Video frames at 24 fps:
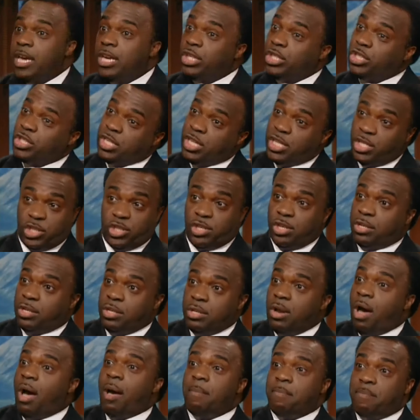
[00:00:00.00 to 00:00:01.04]
she should
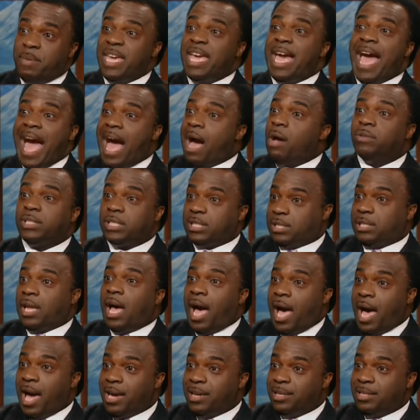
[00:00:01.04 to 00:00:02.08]
not be
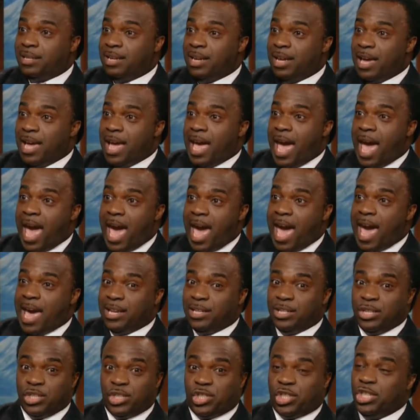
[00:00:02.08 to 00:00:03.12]
outside
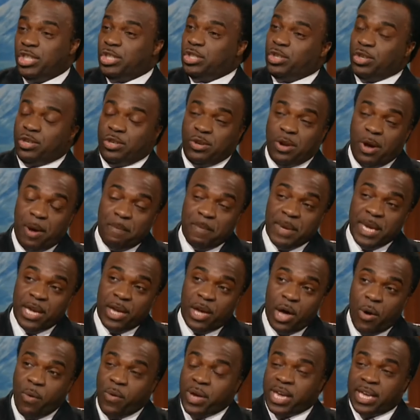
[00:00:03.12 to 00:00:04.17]
and she should not be
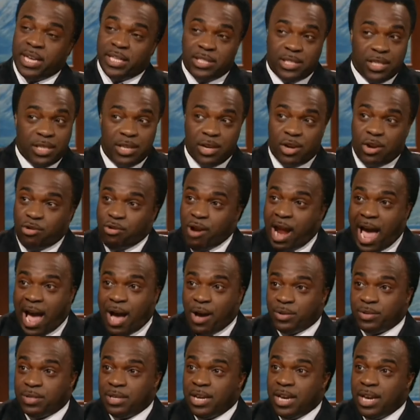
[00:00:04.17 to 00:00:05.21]
going into the
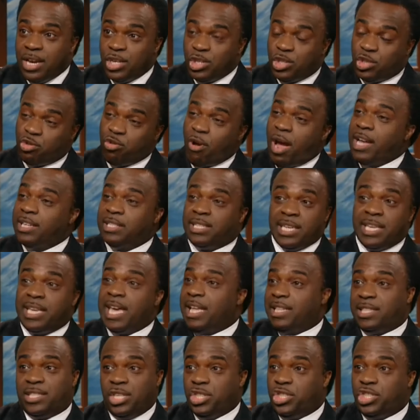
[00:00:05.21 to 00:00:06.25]
crowd trying to
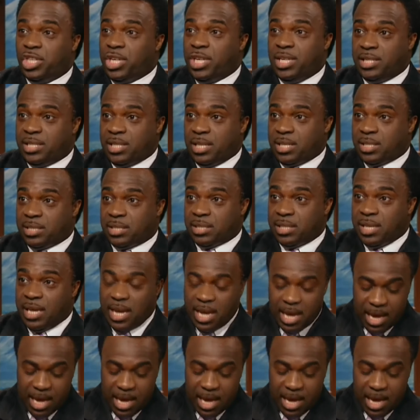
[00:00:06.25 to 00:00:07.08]
get to Jesus.